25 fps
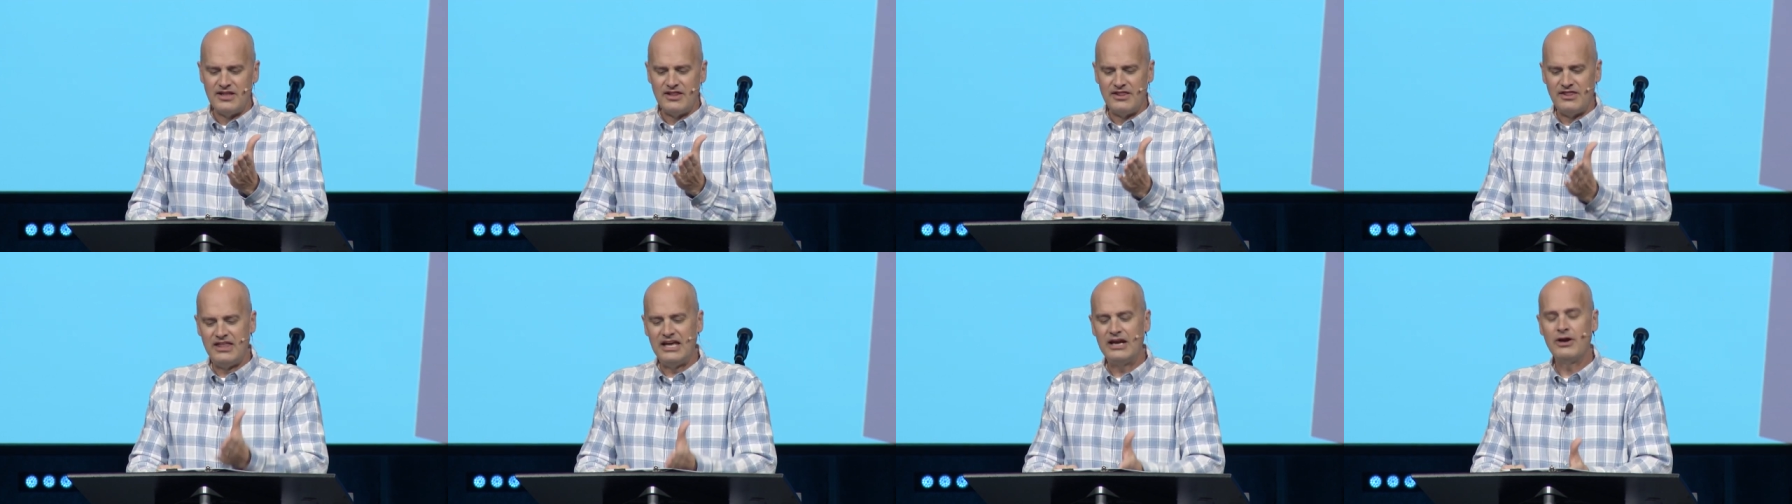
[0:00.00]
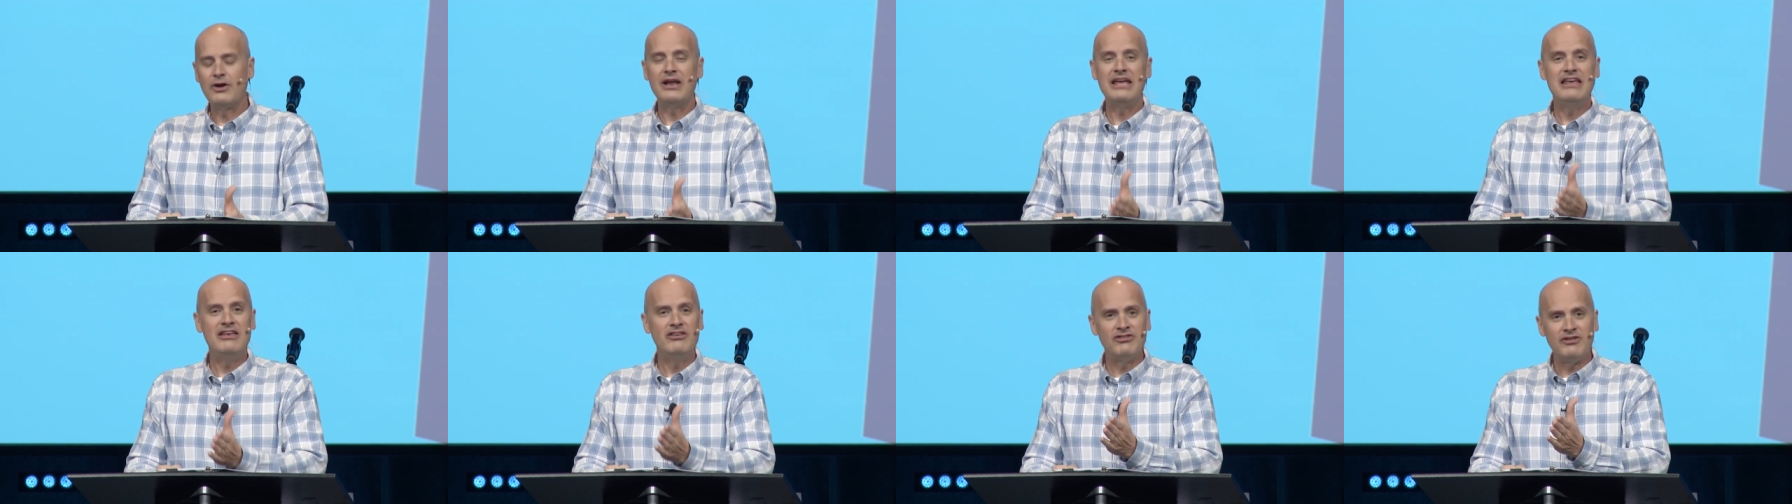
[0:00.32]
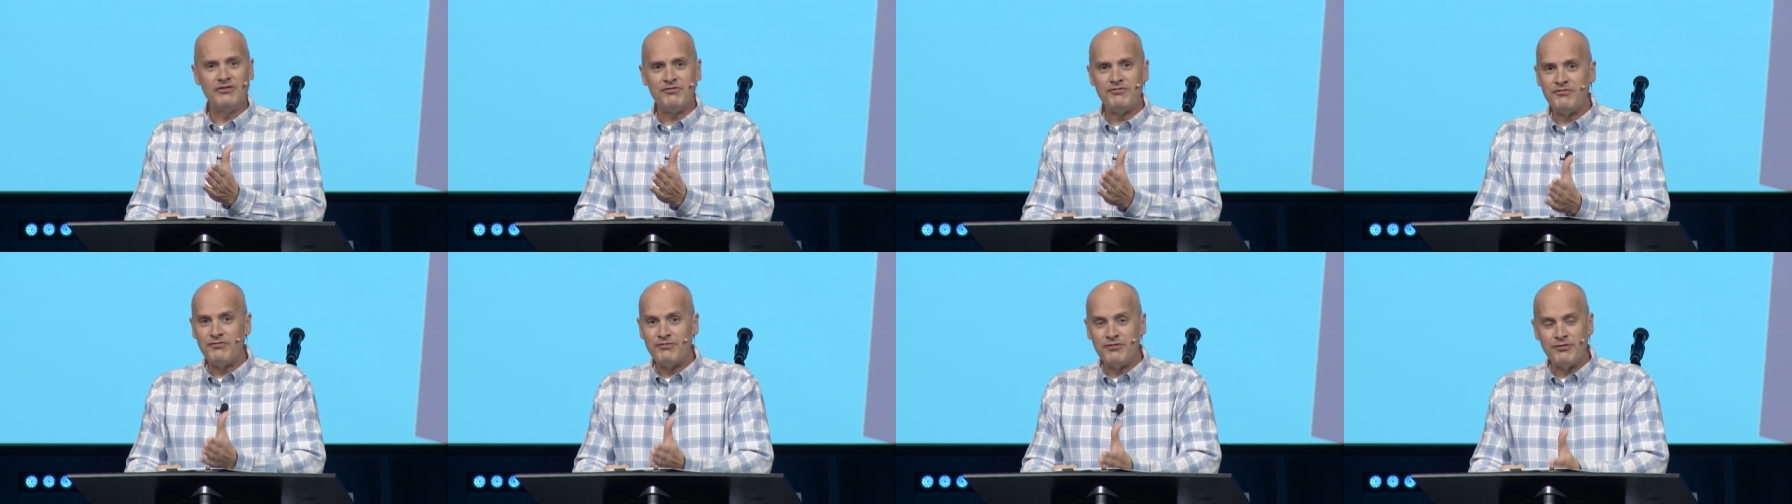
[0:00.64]
there is a
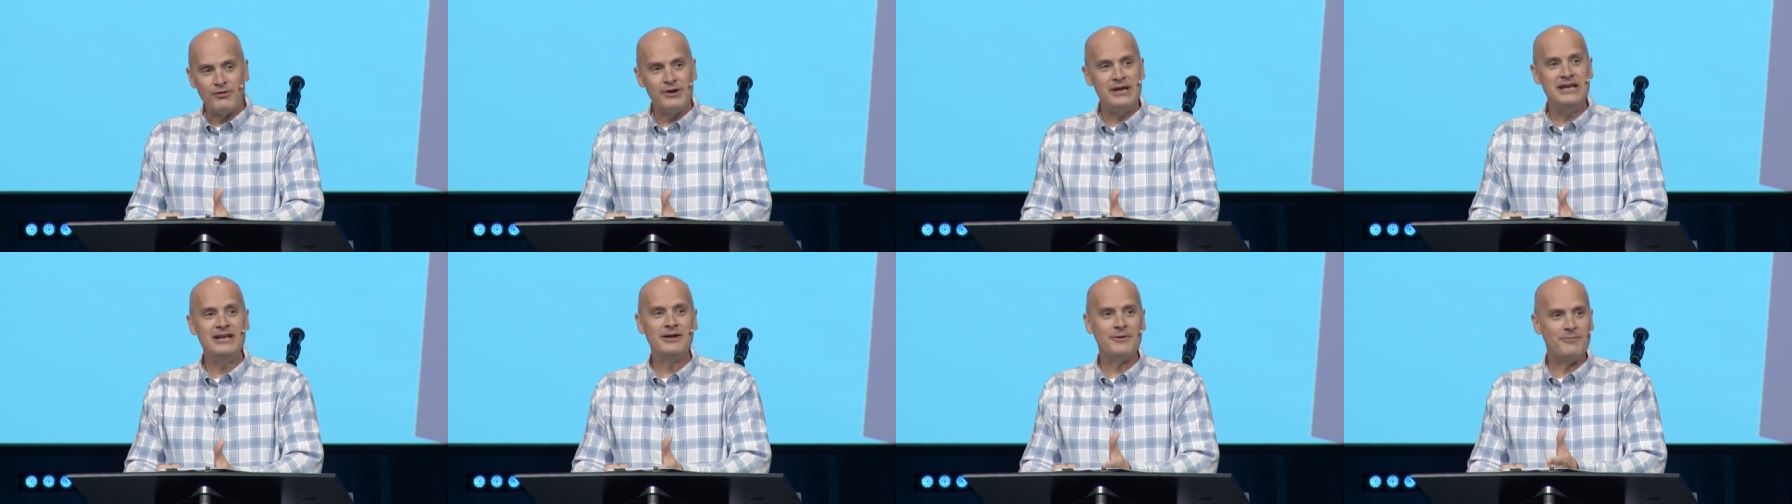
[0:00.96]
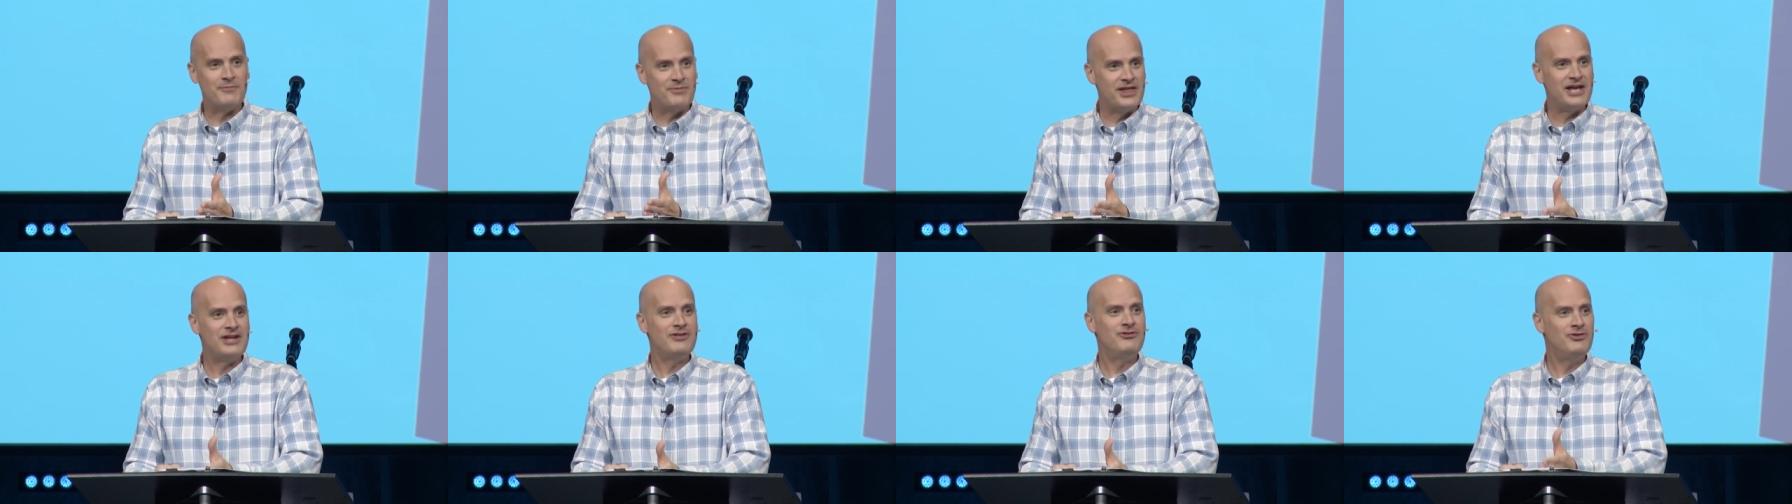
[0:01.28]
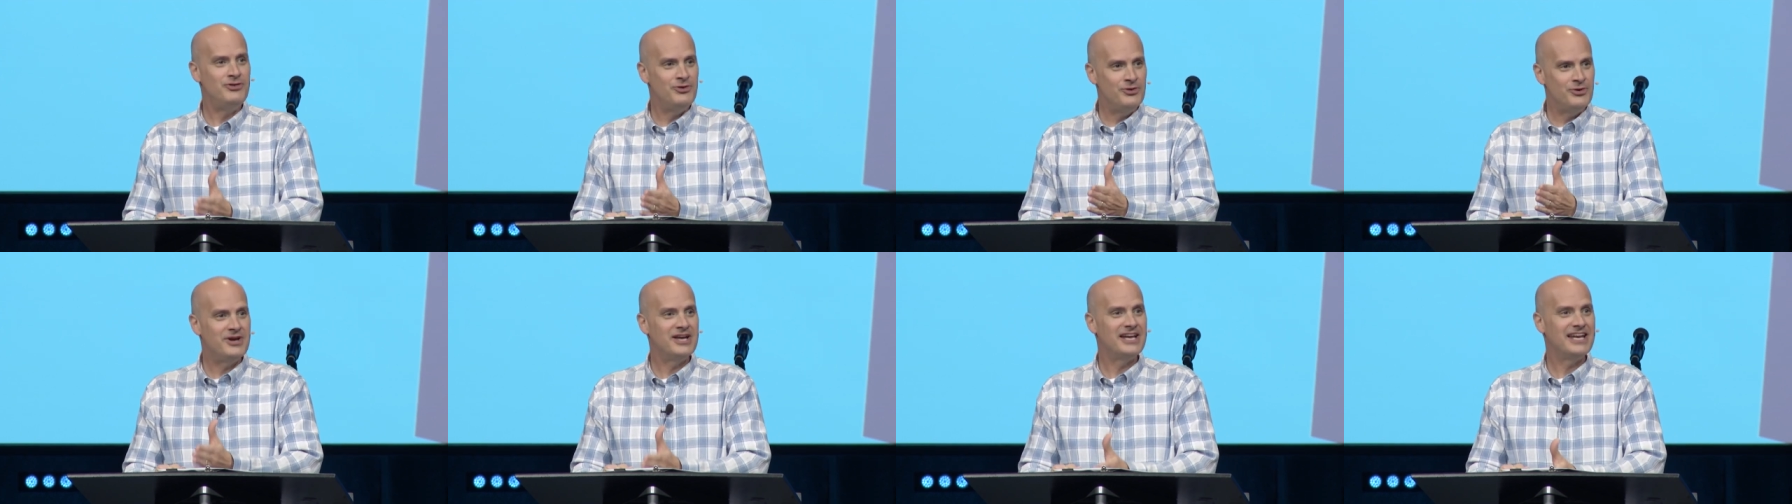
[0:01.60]
freedom
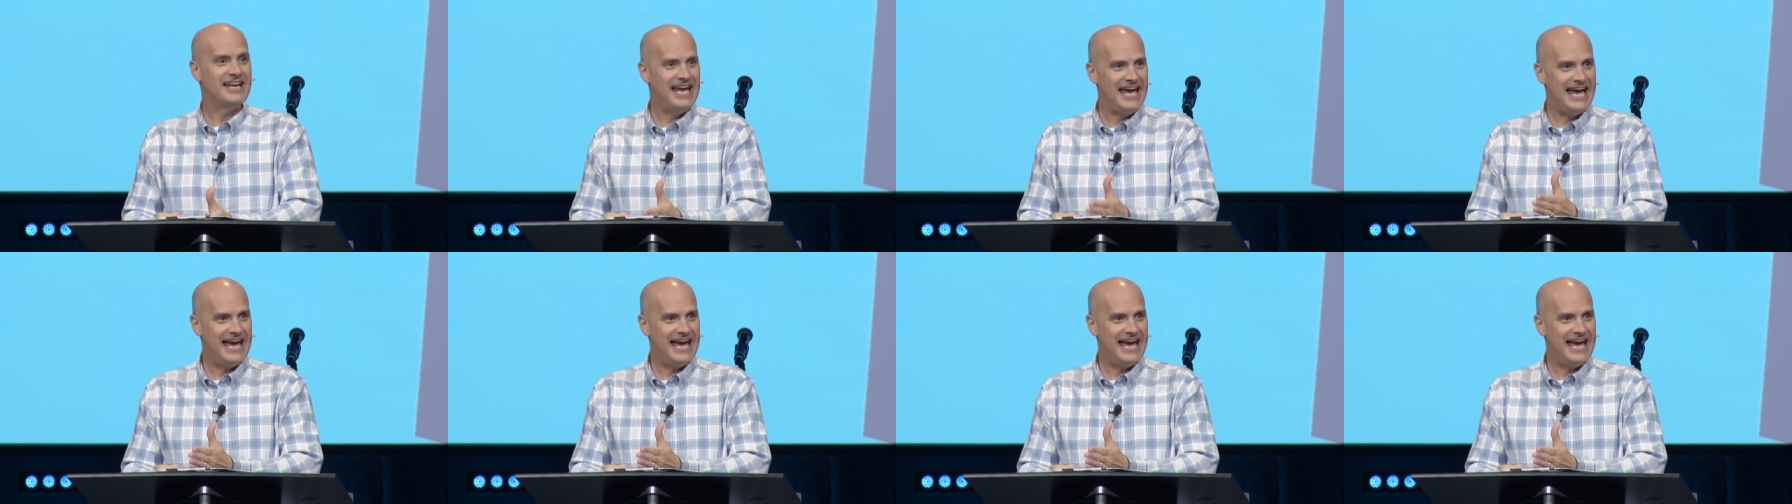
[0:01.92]
that you can